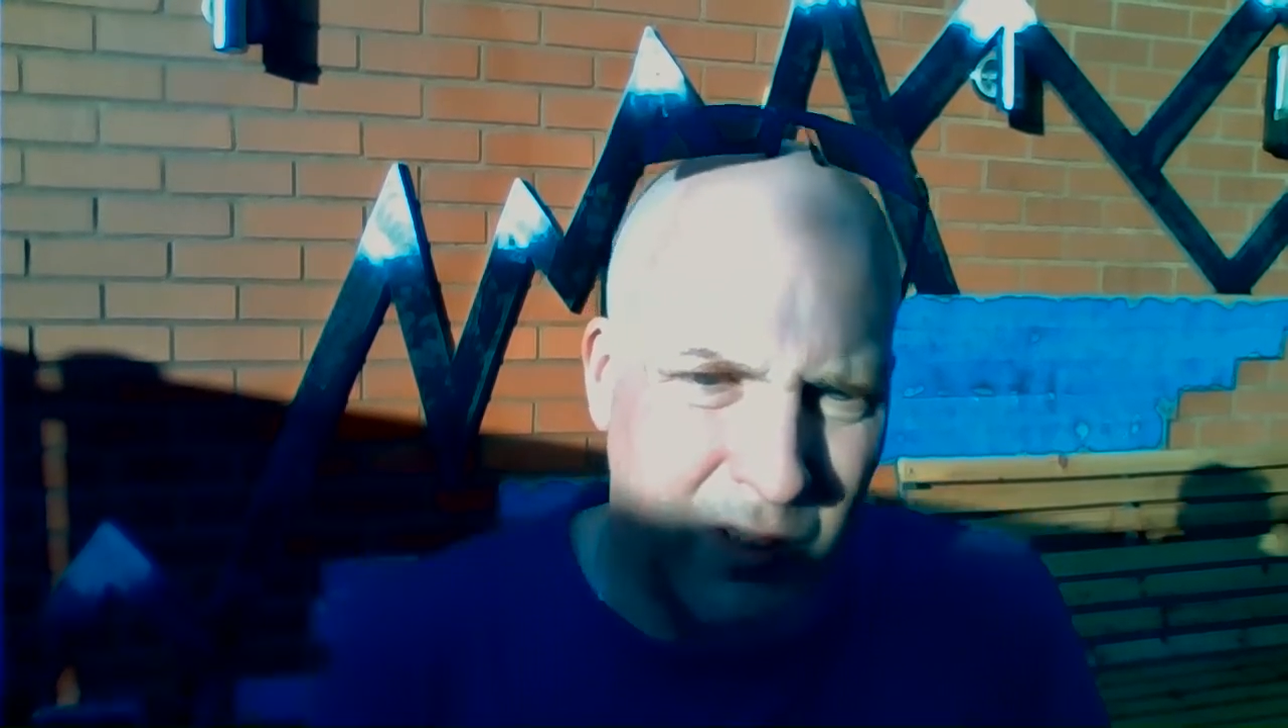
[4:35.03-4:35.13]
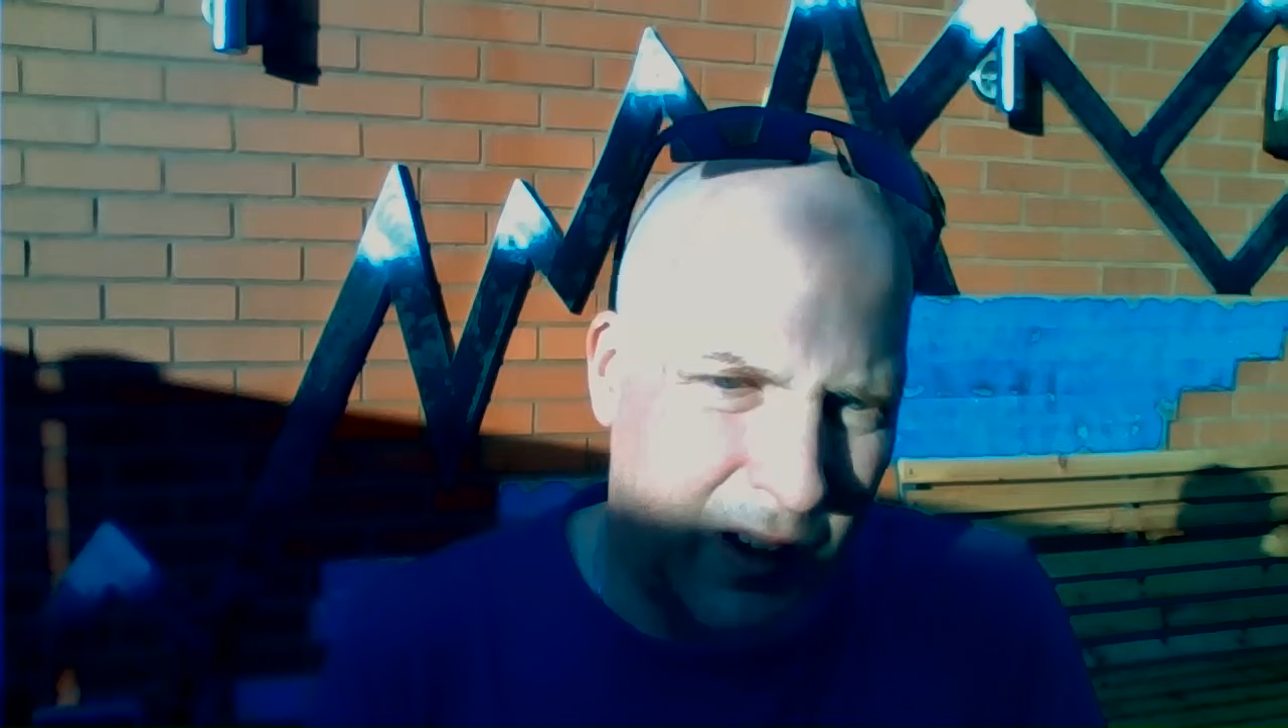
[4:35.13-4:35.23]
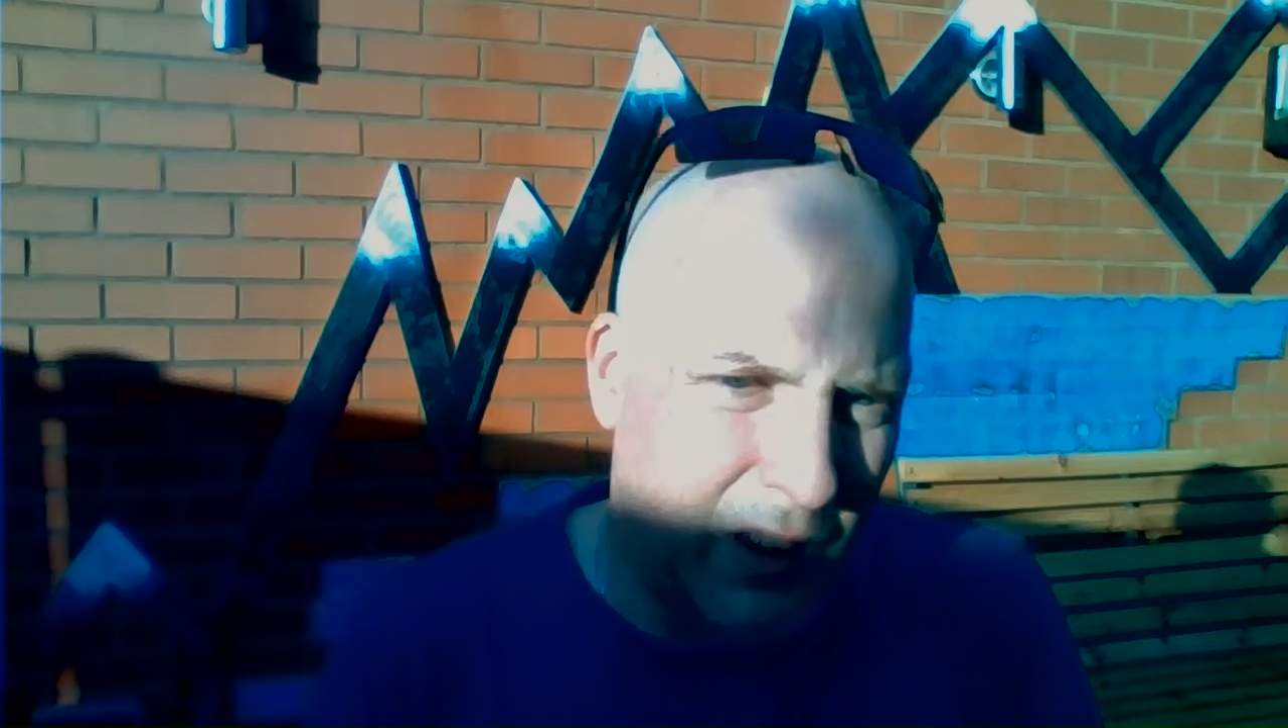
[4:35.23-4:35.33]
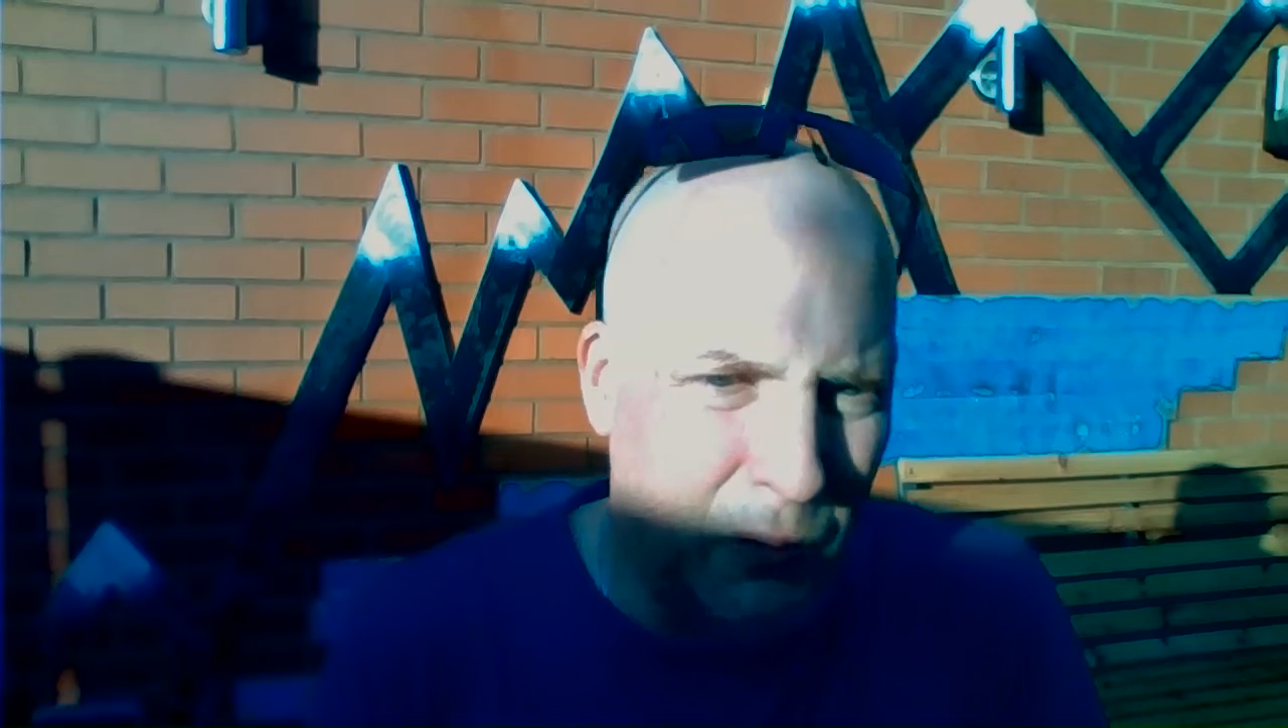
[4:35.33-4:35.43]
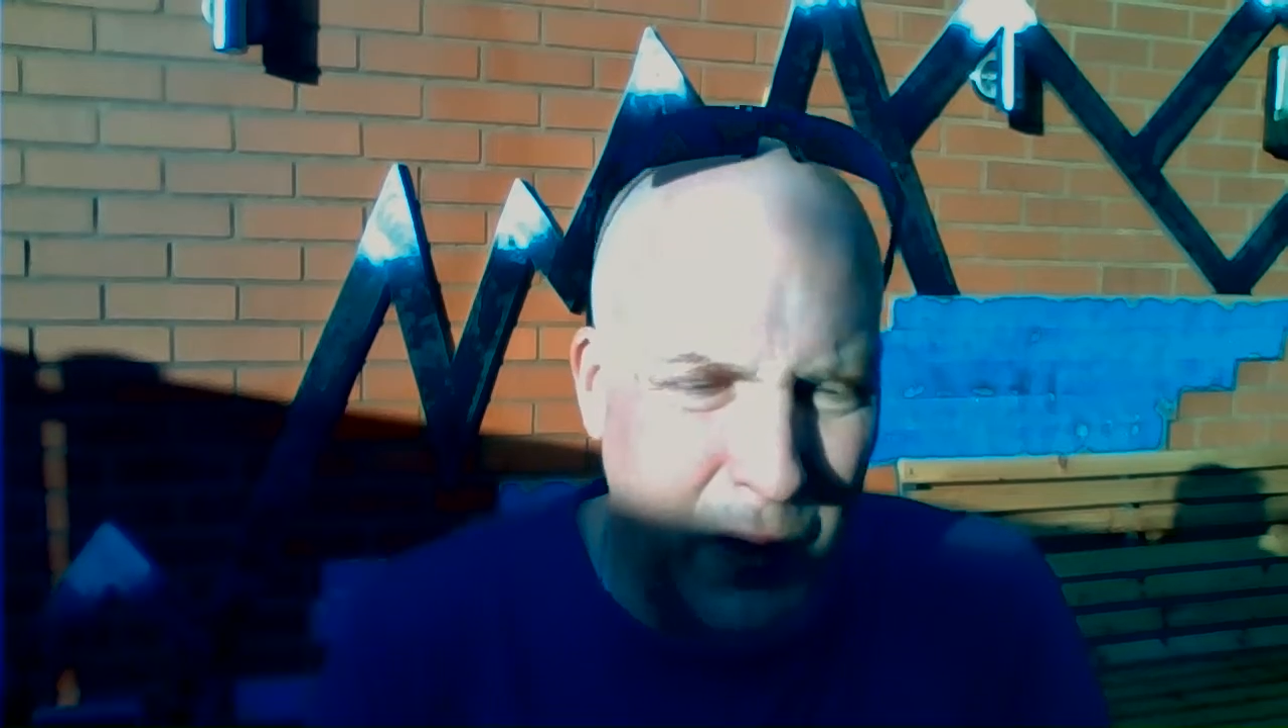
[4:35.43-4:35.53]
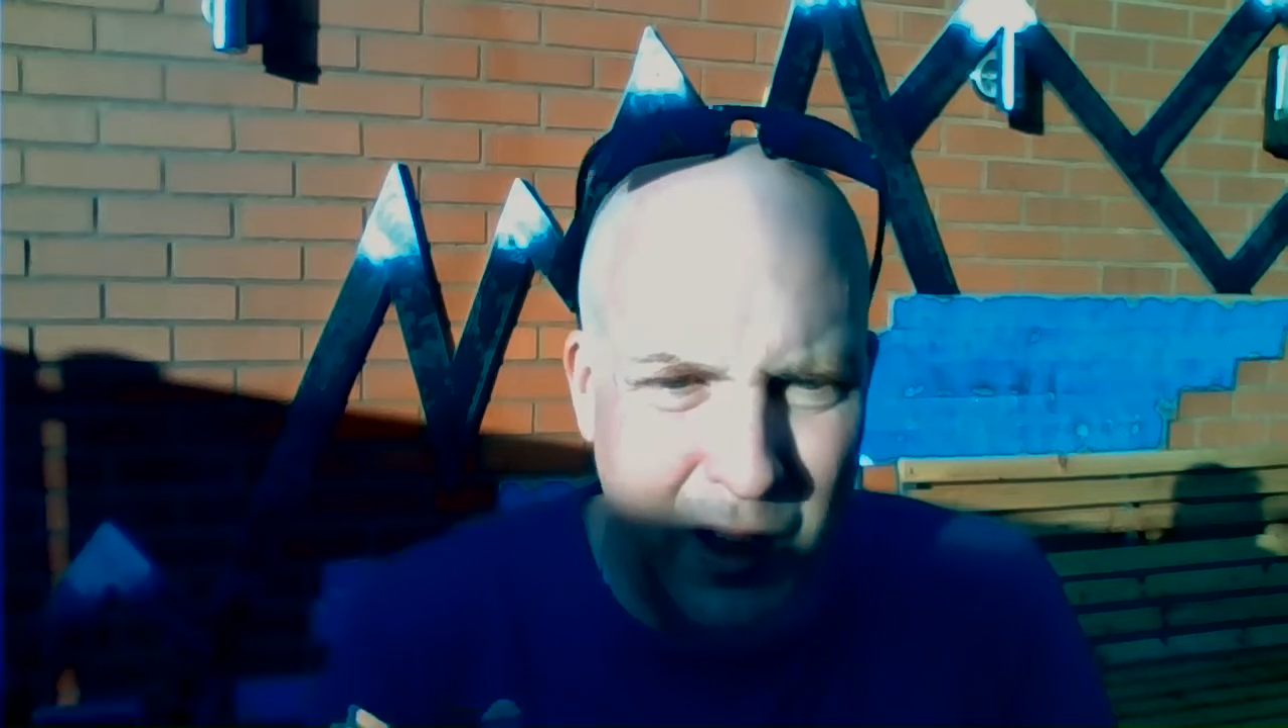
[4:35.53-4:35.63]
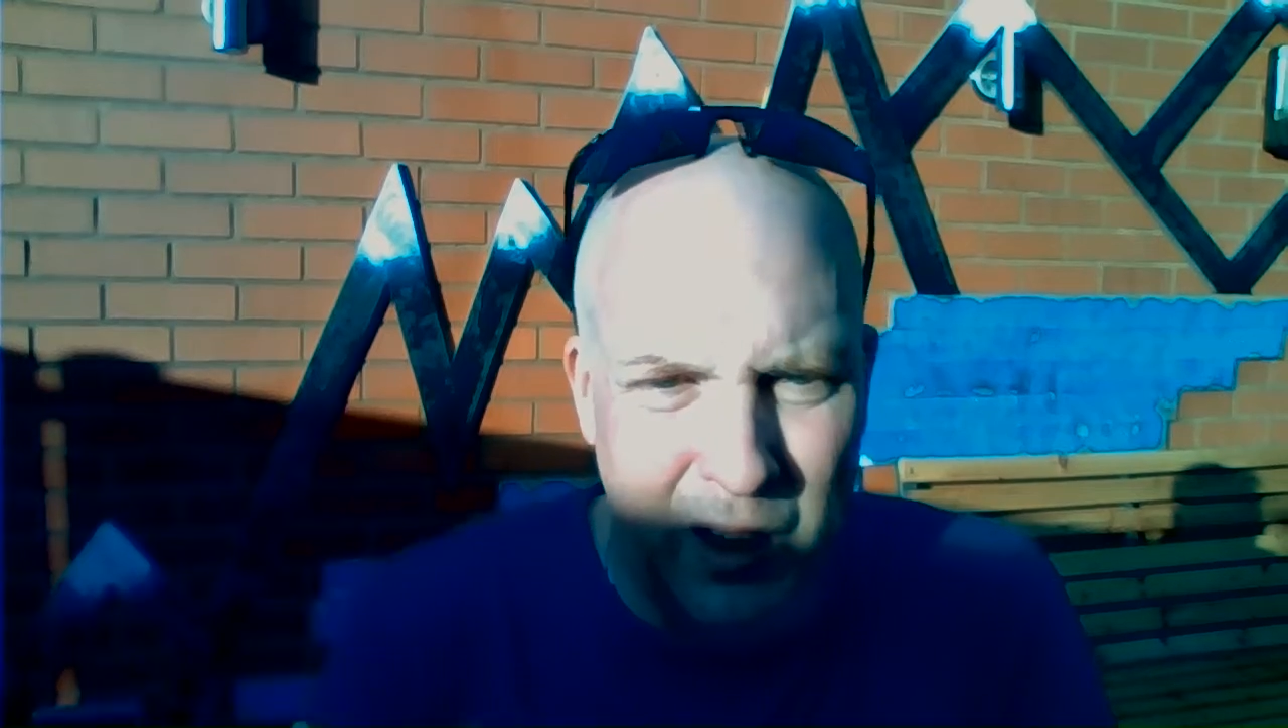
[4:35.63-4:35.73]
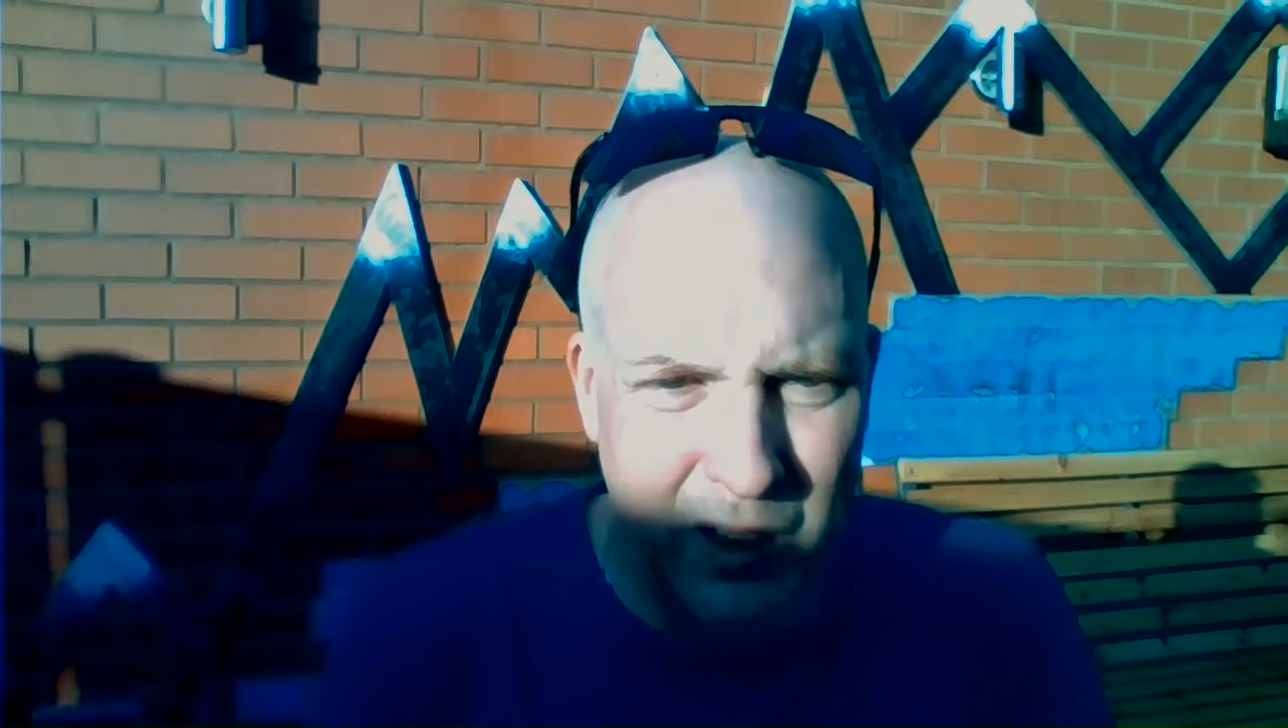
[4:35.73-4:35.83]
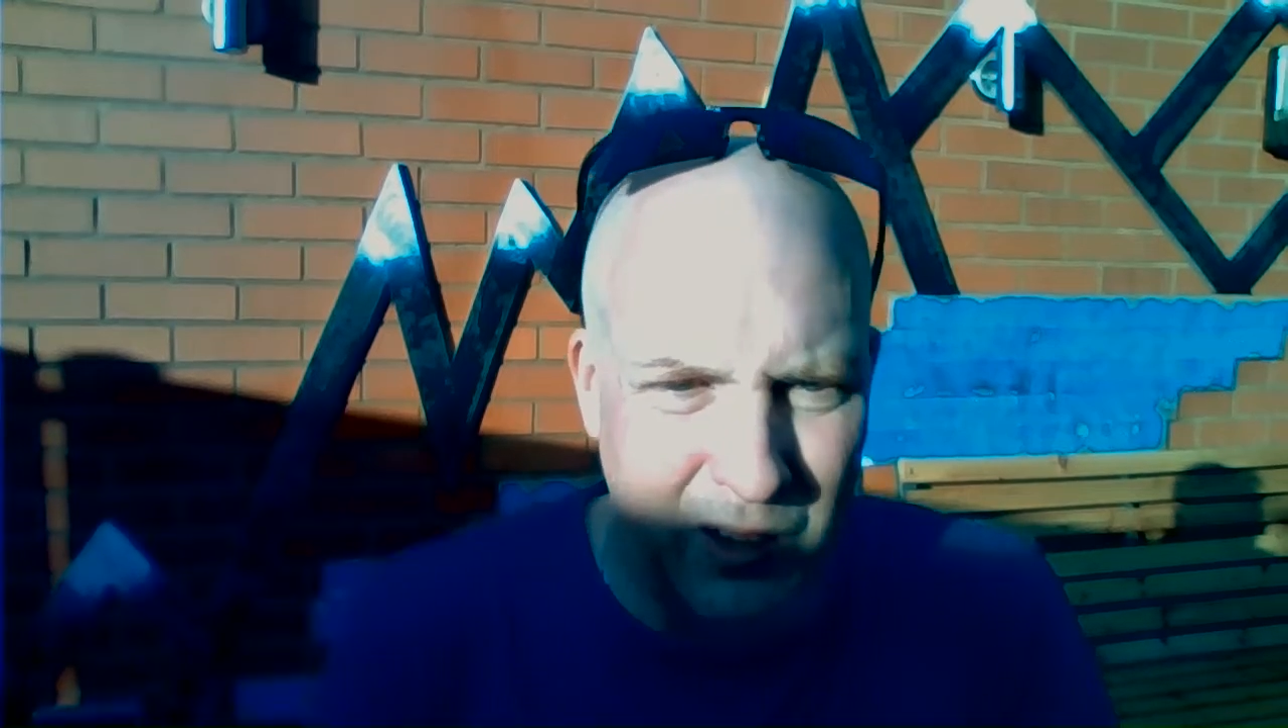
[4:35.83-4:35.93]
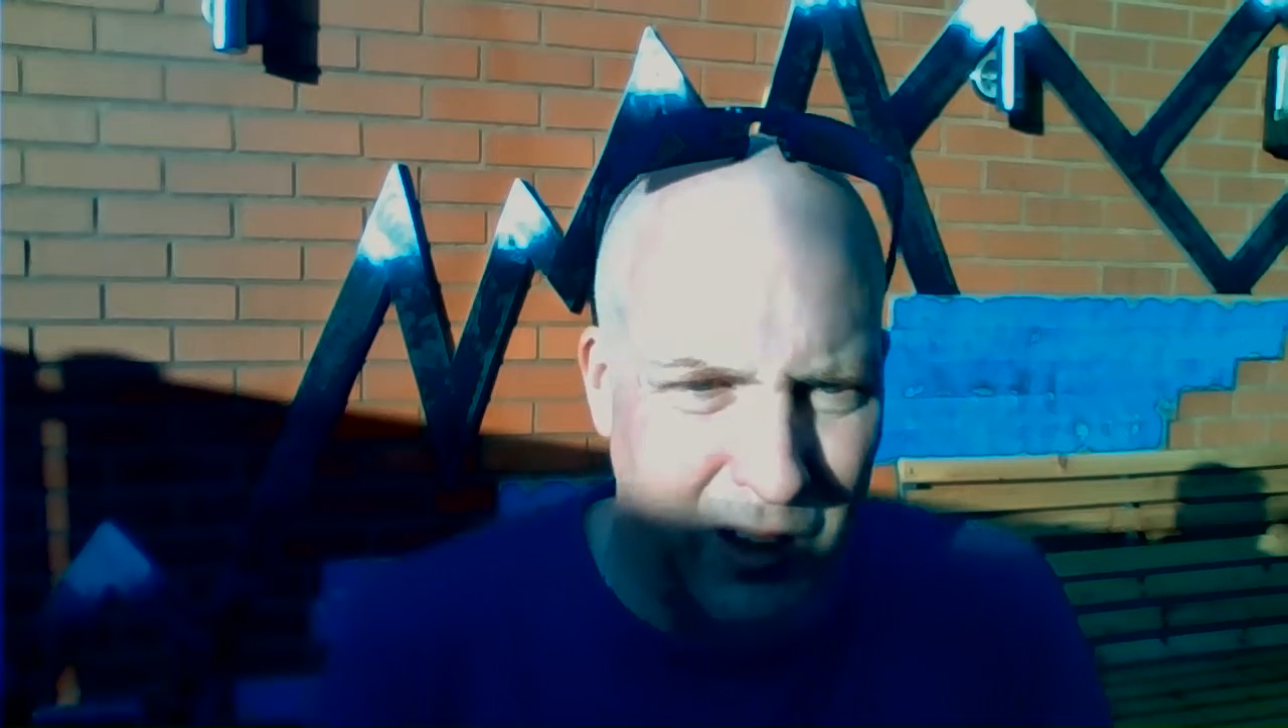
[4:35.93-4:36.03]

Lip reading: the vanilla is at